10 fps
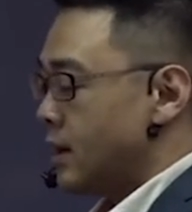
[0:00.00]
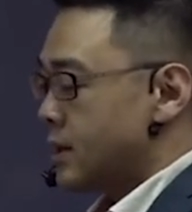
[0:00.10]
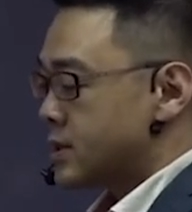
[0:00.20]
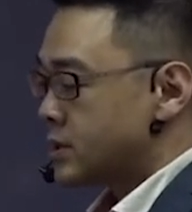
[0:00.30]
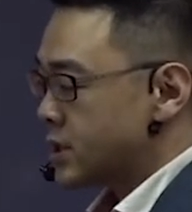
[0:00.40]

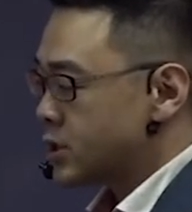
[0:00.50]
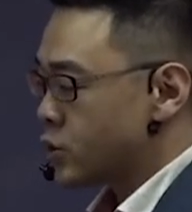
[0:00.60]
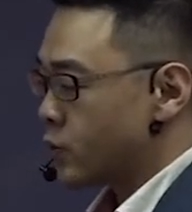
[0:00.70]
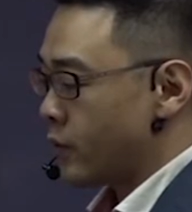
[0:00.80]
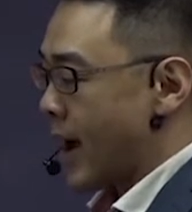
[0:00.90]
So just
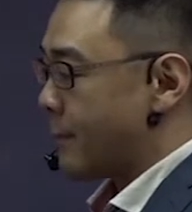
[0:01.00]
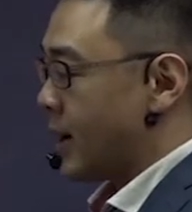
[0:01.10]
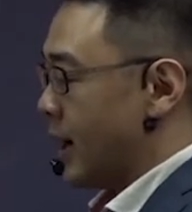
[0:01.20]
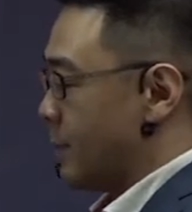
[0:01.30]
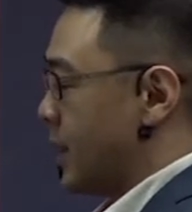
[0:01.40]
to wrap
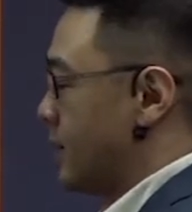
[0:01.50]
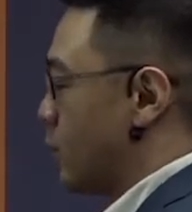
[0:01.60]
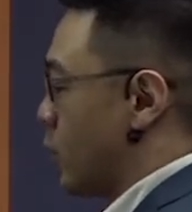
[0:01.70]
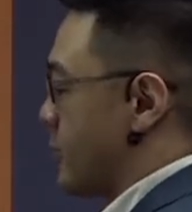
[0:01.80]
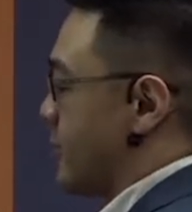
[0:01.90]
up
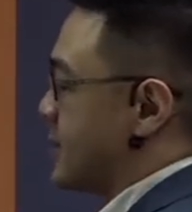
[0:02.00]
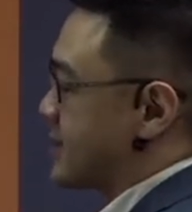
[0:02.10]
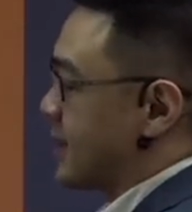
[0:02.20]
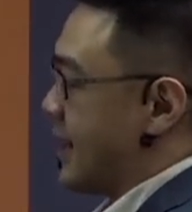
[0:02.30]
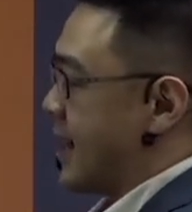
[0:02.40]
with this
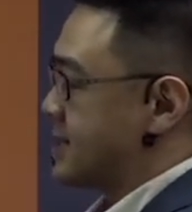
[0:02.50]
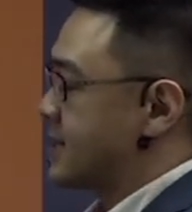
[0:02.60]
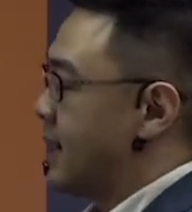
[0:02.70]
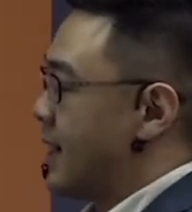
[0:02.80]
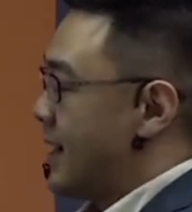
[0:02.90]
class,
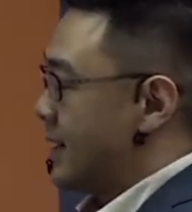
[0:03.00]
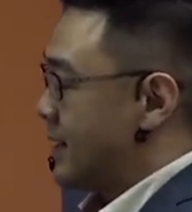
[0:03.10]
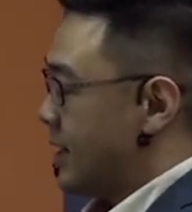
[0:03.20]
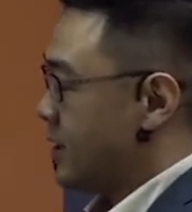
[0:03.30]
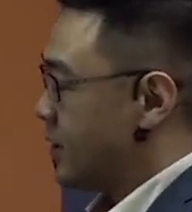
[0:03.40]

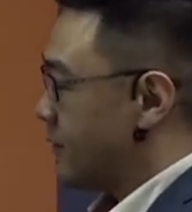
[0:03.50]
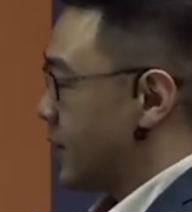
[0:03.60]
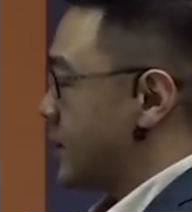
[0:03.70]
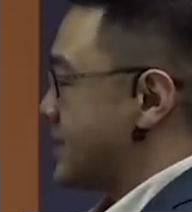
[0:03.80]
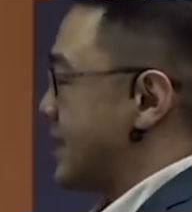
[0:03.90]
the
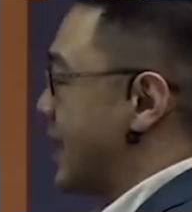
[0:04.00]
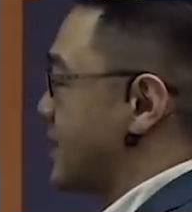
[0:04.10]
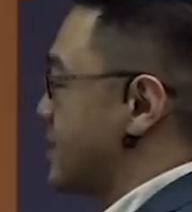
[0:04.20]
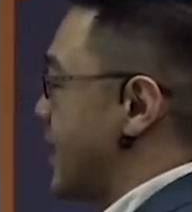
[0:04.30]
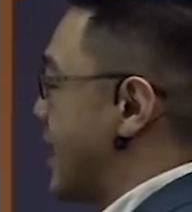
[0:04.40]
interview is not a
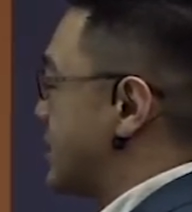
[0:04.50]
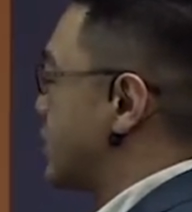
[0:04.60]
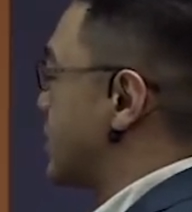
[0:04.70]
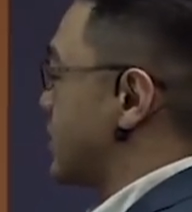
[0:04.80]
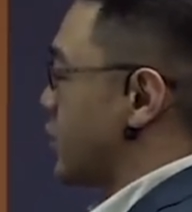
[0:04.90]
test to
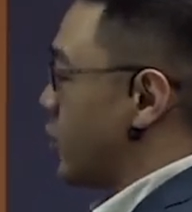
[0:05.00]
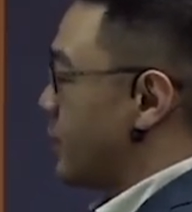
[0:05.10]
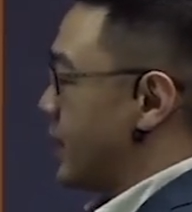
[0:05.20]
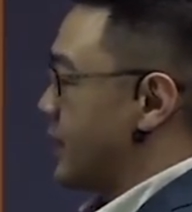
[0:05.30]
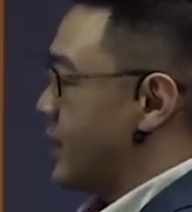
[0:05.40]

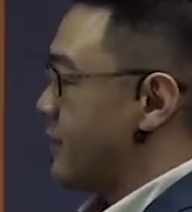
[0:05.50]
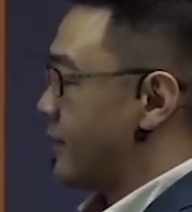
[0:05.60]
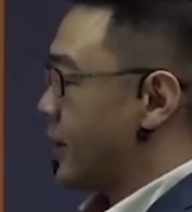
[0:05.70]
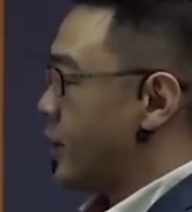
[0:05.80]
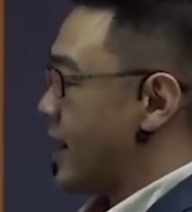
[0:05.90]
determine if
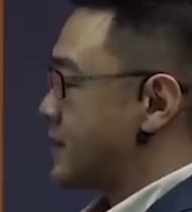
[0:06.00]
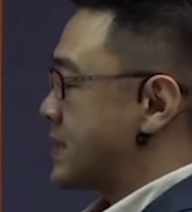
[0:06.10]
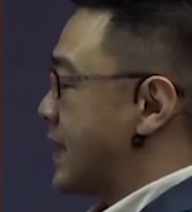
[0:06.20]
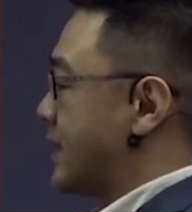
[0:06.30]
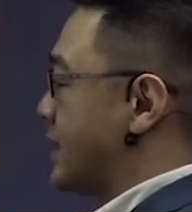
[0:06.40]
you have
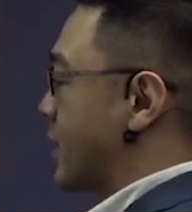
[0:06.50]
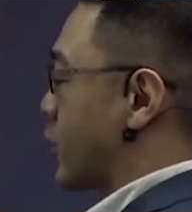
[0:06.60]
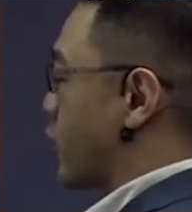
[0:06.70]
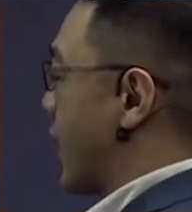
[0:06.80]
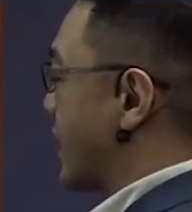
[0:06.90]
studied the
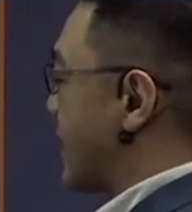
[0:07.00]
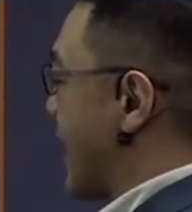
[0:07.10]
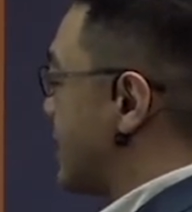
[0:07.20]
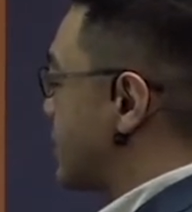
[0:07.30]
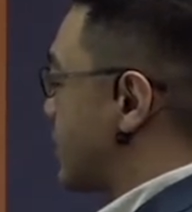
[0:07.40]
correct
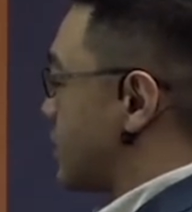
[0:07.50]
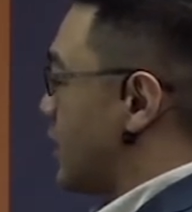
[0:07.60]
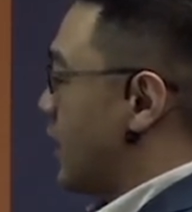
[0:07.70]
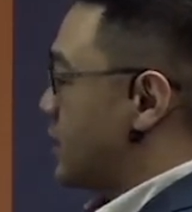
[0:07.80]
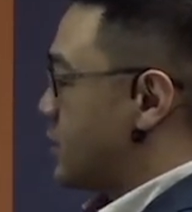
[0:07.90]
answers
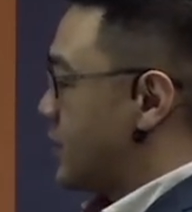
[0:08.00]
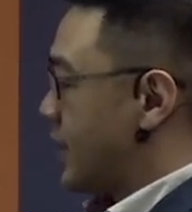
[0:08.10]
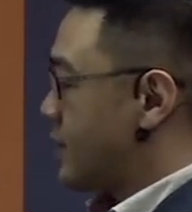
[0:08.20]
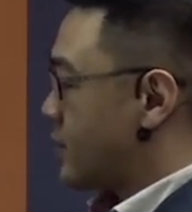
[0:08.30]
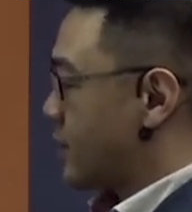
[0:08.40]
to the
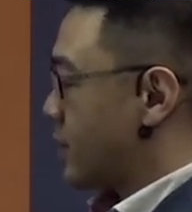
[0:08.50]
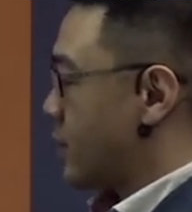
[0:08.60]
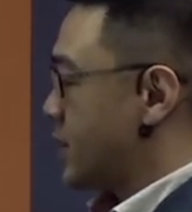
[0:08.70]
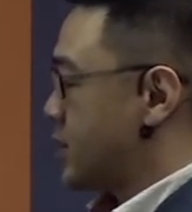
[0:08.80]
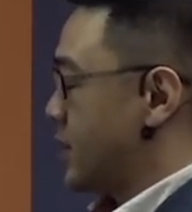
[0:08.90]
interview
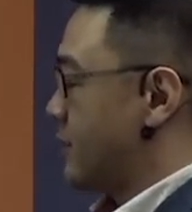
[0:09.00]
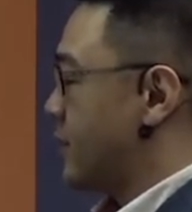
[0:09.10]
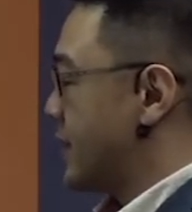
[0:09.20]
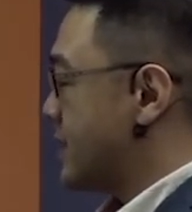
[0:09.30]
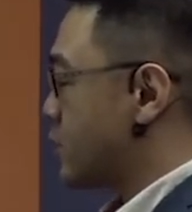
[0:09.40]
question.
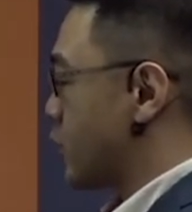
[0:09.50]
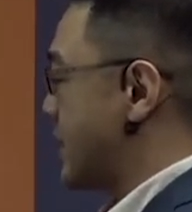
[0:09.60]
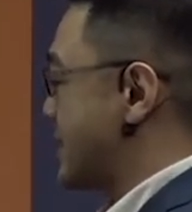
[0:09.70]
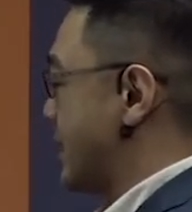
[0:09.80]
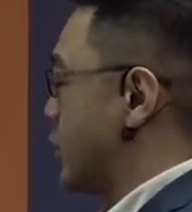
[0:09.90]
For this
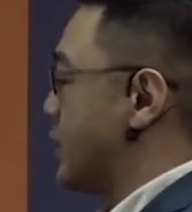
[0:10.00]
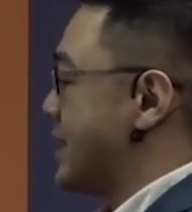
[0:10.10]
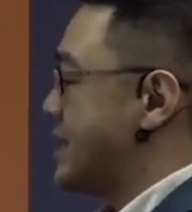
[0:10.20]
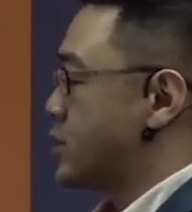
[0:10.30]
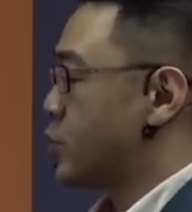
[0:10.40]
reason, you
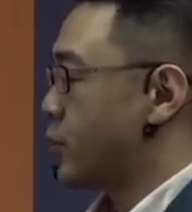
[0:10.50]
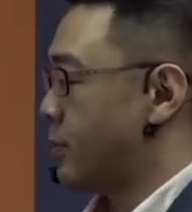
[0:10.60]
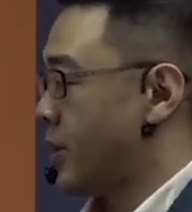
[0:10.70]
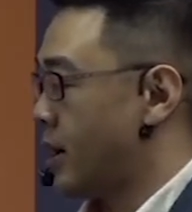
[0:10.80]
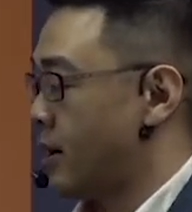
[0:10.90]
need to
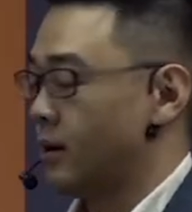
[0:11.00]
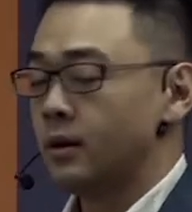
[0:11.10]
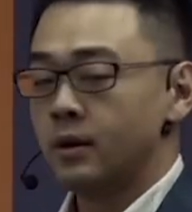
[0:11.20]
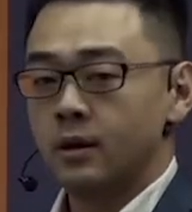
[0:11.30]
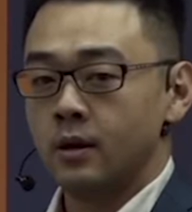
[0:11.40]
prepare,
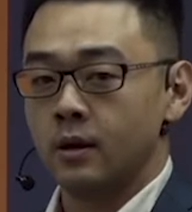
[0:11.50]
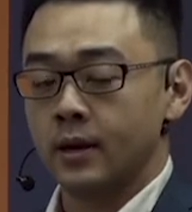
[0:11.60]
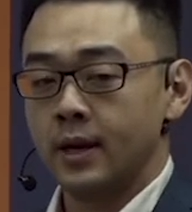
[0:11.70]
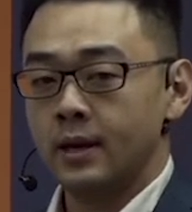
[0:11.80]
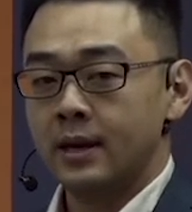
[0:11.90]

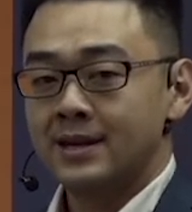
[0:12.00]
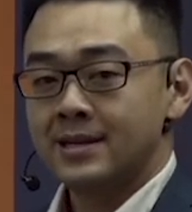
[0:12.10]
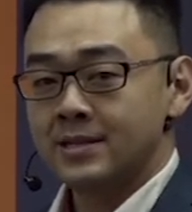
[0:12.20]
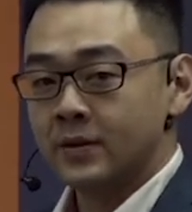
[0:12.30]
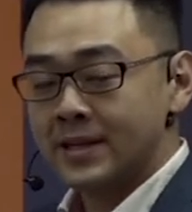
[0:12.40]
okay?
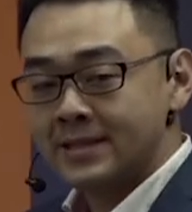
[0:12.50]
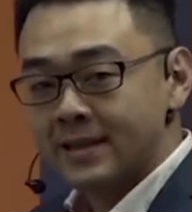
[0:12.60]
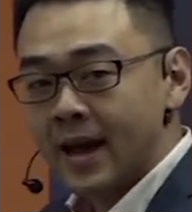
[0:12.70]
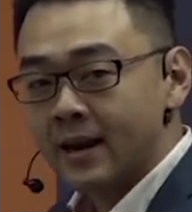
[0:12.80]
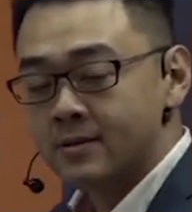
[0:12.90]
So it's
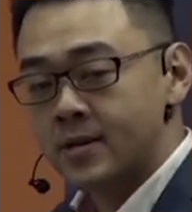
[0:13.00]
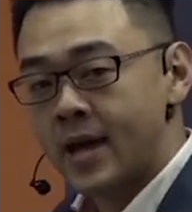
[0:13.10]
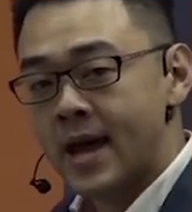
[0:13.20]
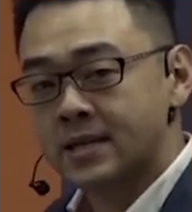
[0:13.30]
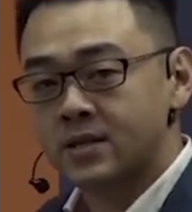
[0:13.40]
not a
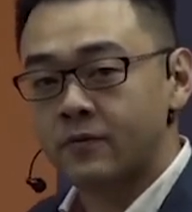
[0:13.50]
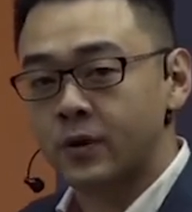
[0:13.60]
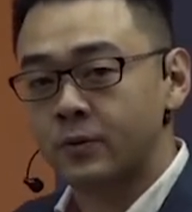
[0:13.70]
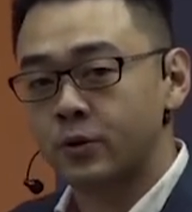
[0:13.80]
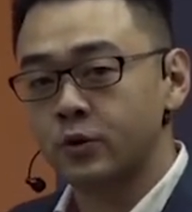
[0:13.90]
test for
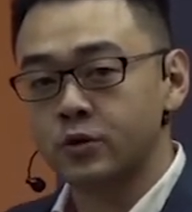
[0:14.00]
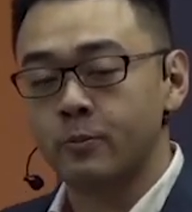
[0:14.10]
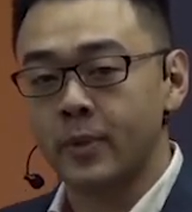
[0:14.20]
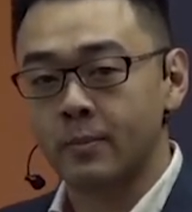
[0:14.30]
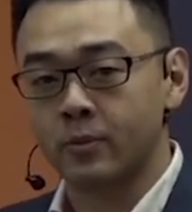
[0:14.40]
you to
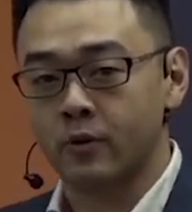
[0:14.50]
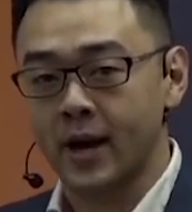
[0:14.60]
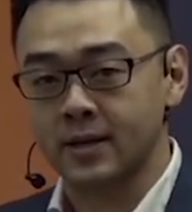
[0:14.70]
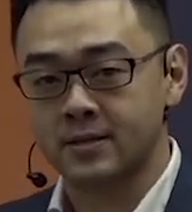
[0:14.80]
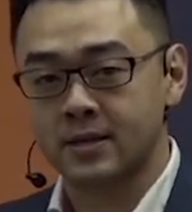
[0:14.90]

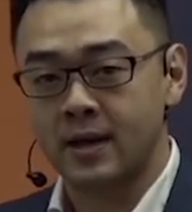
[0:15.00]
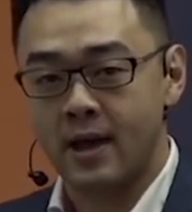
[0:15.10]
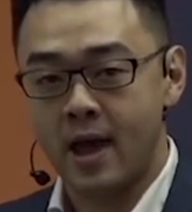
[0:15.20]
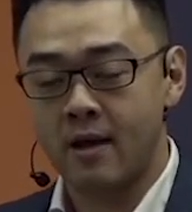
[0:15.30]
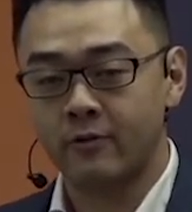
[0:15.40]
memorize
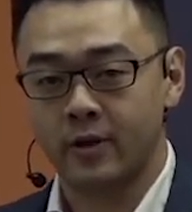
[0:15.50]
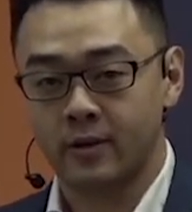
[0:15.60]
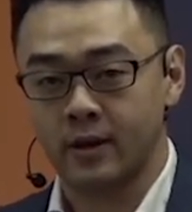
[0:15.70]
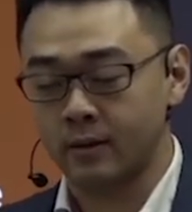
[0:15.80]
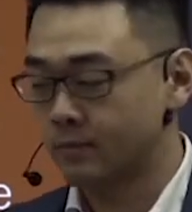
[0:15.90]
everything.